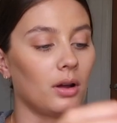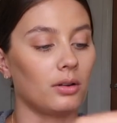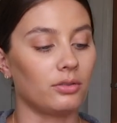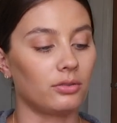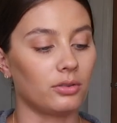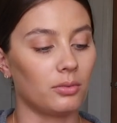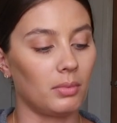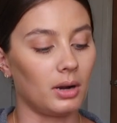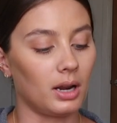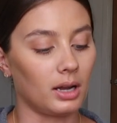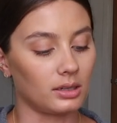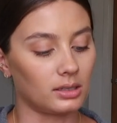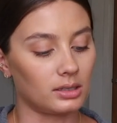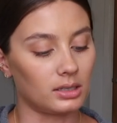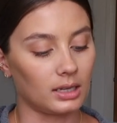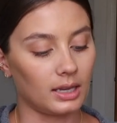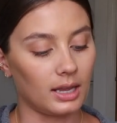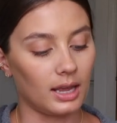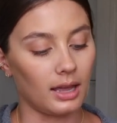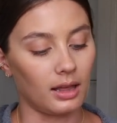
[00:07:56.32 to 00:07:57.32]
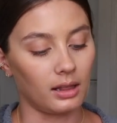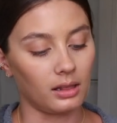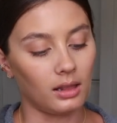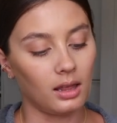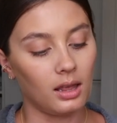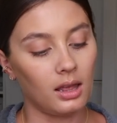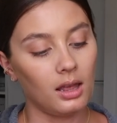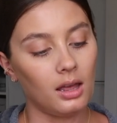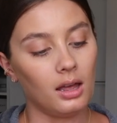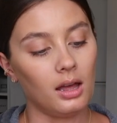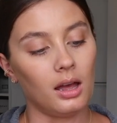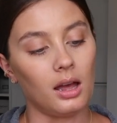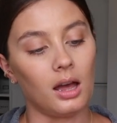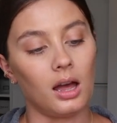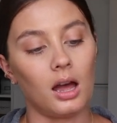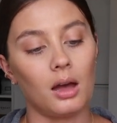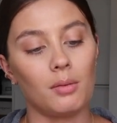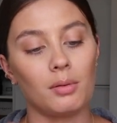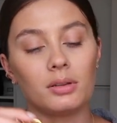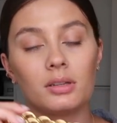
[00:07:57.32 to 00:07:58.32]
one from Lux to Kill,
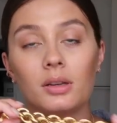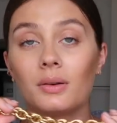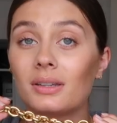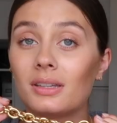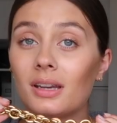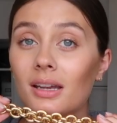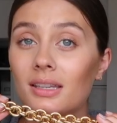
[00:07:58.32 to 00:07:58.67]
so it's